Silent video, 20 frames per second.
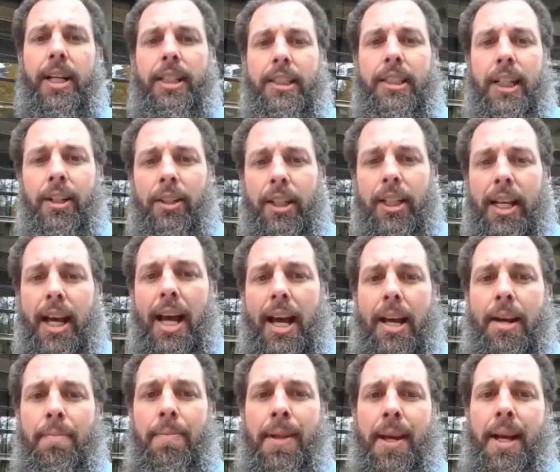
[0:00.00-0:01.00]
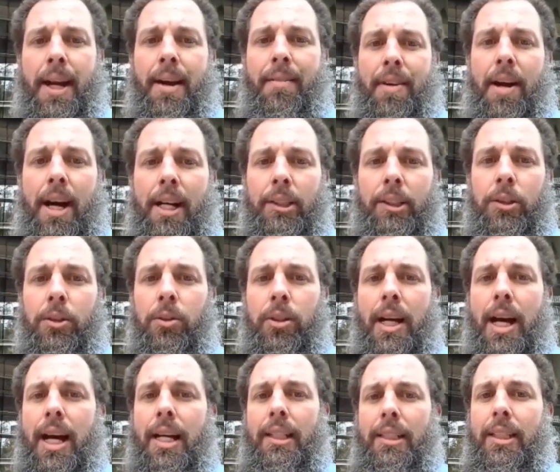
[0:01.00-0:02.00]
He's here today. And I've also
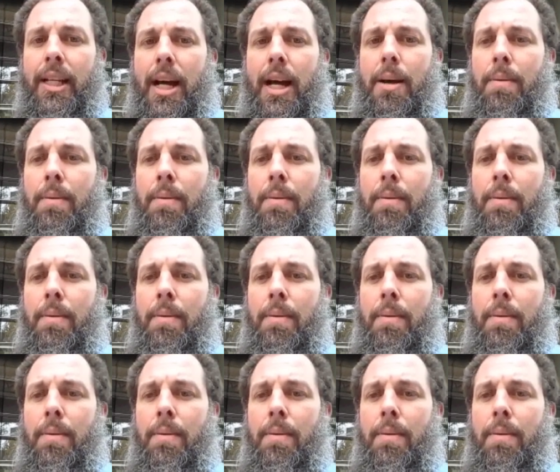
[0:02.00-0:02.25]
got